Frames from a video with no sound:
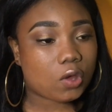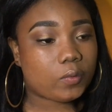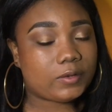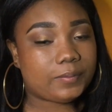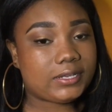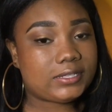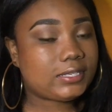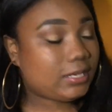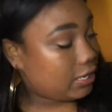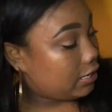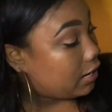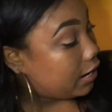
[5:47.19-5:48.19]
would be to
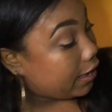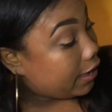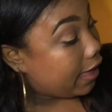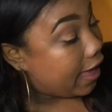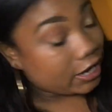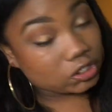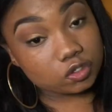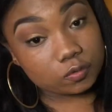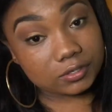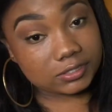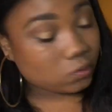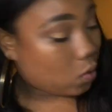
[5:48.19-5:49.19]
get an
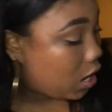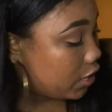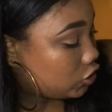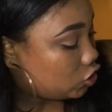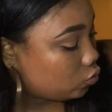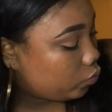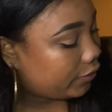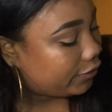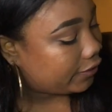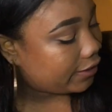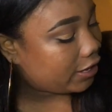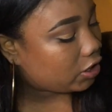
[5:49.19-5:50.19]
actual swatch
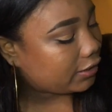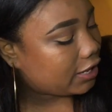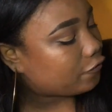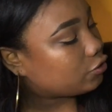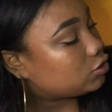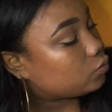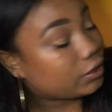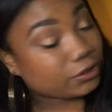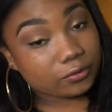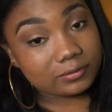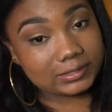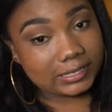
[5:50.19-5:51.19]
with the hair levels 1
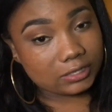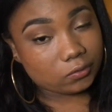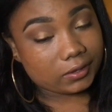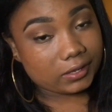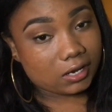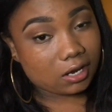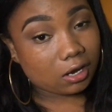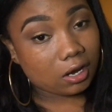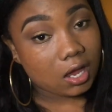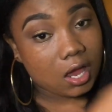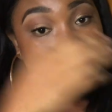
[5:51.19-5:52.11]
through 10 on there.